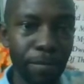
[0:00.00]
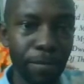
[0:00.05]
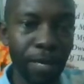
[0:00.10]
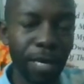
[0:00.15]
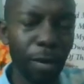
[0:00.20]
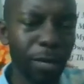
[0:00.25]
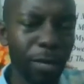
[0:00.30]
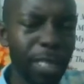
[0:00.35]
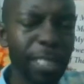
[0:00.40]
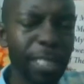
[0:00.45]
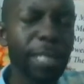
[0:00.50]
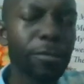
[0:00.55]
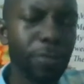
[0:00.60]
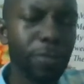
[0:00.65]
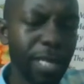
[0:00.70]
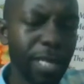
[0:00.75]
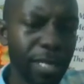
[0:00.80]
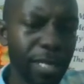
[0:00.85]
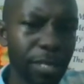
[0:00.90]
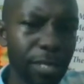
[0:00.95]
Now listen to
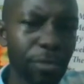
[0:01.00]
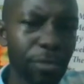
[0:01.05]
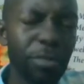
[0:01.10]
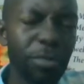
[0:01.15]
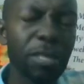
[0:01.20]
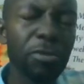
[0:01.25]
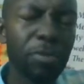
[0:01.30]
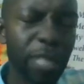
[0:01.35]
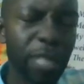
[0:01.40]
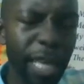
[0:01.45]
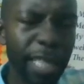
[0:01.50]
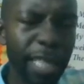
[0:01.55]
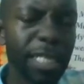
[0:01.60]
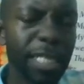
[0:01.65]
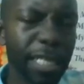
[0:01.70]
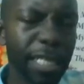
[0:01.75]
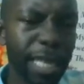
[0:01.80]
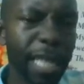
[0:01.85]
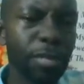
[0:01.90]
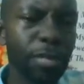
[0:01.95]
this. You need to get in
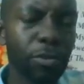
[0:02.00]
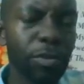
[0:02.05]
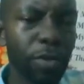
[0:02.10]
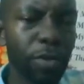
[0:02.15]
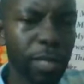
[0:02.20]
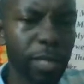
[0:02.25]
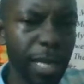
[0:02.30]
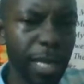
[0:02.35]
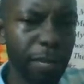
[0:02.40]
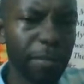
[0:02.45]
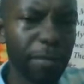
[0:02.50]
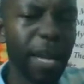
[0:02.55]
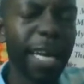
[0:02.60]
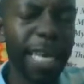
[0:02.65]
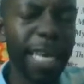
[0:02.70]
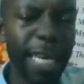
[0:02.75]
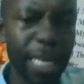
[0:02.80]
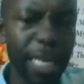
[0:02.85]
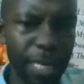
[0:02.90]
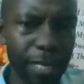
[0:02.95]
touch with yourself
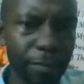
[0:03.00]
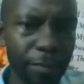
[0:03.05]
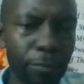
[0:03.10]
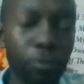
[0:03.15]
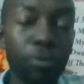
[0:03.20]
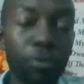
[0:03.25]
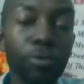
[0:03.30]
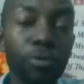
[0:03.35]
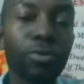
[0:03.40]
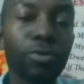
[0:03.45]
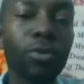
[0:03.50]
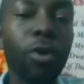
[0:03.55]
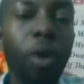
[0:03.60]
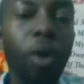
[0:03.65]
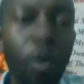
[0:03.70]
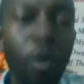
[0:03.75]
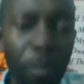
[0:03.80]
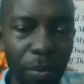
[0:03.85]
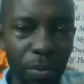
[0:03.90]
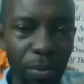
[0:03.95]
again for you to
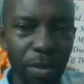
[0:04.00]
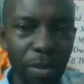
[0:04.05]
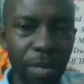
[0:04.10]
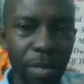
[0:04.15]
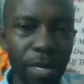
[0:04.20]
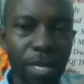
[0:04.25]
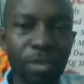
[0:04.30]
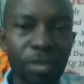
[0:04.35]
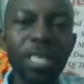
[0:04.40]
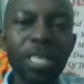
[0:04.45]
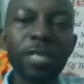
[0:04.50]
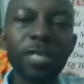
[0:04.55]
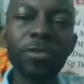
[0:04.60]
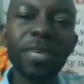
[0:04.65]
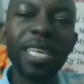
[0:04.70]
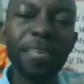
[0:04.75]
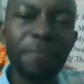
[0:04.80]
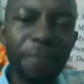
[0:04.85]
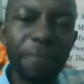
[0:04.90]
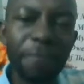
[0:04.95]
cope. You need to
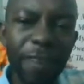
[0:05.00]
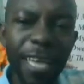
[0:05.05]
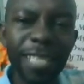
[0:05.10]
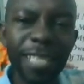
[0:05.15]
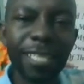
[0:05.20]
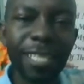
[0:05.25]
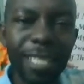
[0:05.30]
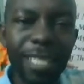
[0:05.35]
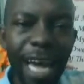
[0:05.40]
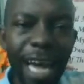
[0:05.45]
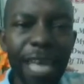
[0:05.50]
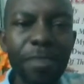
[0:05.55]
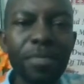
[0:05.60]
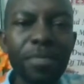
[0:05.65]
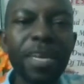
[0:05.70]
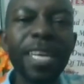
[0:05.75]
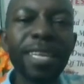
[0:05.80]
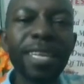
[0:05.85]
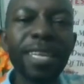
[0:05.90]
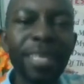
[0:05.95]
invest
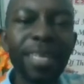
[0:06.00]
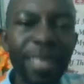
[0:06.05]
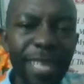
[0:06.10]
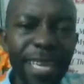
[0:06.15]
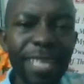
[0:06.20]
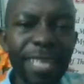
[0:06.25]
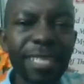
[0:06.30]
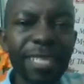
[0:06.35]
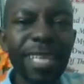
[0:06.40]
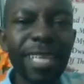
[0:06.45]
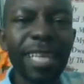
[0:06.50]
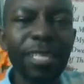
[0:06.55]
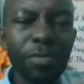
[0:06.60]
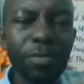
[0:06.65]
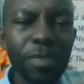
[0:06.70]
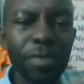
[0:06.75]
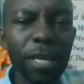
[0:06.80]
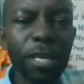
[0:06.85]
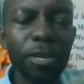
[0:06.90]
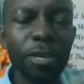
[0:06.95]
time in the things that
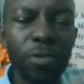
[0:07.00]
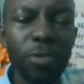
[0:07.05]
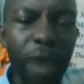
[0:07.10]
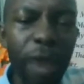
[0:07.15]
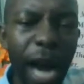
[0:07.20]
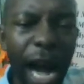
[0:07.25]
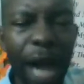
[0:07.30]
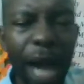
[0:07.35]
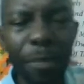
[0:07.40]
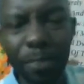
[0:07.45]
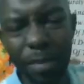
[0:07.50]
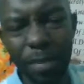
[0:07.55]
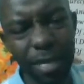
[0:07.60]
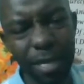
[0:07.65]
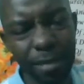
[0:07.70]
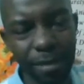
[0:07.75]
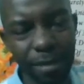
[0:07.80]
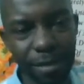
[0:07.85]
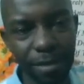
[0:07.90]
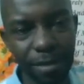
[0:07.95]
make you happy.
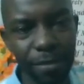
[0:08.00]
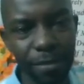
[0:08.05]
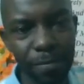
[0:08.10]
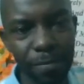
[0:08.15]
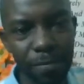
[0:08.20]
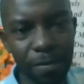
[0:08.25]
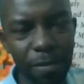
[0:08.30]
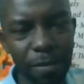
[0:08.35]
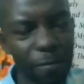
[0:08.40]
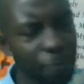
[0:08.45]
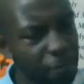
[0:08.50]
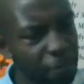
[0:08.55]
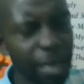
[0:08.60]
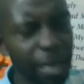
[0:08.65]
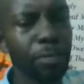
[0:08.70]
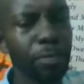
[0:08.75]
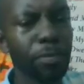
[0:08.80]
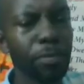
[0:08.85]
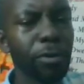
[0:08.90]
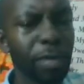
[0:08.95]

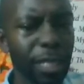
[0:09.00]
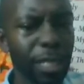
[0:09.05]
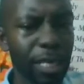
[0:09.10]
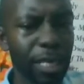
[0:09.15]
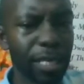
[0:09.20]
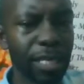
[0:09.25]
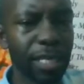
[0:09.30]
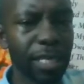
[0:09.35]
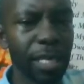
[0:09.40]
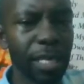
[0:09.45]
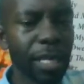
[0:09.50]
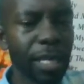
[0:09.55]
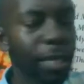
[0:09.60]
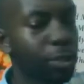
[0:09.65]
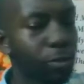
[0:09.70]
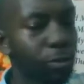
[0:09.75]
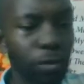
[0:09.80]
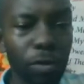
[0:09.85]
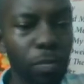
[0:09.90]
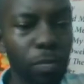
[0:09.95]
Very important.
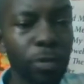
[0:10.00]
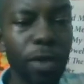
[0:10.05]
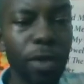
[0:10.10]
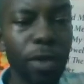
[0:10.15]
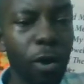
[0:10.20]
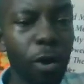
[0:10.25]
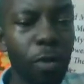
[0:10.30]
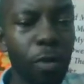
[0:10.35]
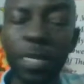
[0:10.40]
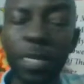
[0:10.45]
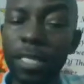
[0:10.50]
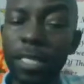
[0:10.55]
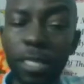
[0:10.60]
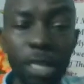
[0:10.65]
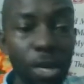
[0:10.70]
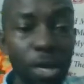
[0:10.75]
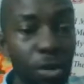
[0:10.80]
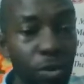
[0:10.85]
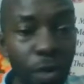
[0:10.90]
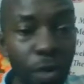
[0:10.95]
It could be your hobbies,
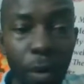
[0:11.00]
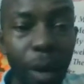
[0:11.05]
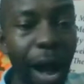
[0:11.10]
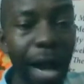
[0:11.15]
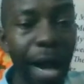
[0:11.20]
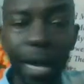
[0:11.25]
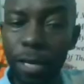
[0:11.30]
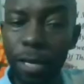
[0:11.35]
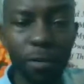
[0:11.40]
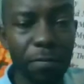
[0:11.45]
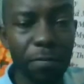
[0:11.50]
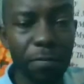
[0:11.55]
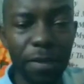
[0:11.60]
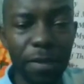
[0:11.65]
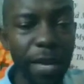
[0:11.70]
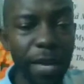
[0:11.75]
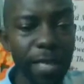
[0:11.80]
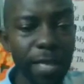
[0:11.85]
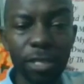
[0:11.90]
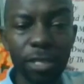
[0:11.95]
your work, your
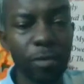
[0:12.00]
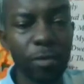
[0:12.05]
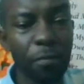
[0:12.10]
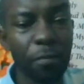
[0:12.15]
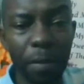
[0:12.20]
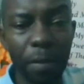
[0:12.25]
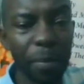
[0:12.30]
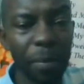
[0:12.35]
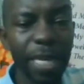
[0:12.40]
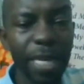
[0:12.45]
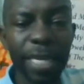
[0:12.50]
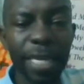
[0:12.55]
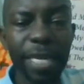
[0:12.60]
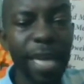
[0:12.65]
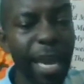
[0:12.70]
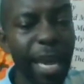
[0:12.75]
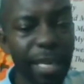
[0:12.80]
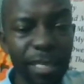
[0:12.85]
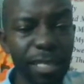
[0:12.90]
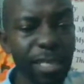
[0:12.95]
friends, your family,
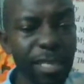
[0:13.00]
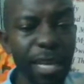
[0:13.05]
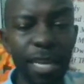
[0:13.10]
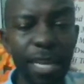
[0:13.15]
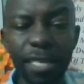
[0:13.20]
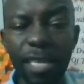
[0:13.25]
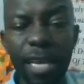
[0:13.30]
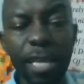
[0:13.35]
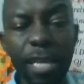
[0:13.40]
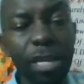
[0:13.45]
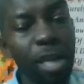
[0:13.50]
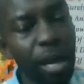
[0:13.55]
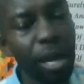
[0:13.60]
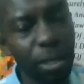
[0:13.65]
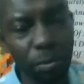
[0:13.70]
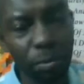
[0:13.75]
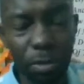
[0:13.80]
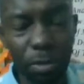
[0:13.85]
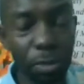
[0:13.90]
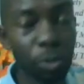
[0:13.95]
exercise,
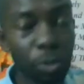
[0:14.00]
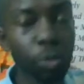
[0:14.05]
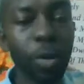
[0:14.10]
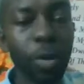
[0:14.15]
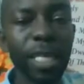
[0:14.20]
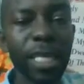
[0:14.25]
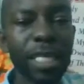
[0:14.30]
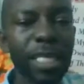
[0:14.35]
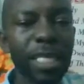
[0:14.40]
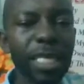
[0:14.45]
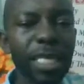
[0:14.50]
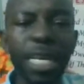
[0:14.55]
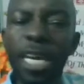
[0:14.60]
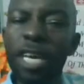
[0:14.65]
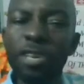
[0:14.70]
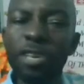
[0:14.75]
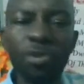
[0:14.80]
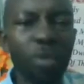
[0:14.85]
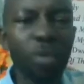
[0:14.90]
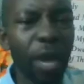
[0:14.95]
spirituality,
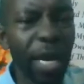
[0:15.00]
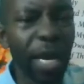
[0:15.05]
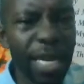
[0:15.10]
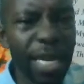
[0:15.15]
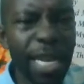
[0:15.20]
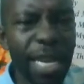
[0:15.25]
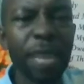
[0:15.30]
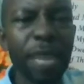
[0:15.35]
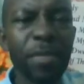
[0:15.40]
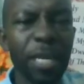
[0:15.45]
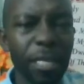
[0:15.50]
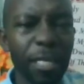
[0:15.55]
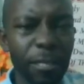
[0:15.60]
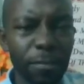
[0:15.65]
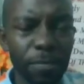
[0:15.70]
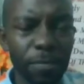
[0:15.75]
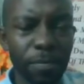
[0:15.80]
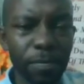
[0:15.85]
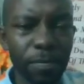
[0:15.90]
you can name it.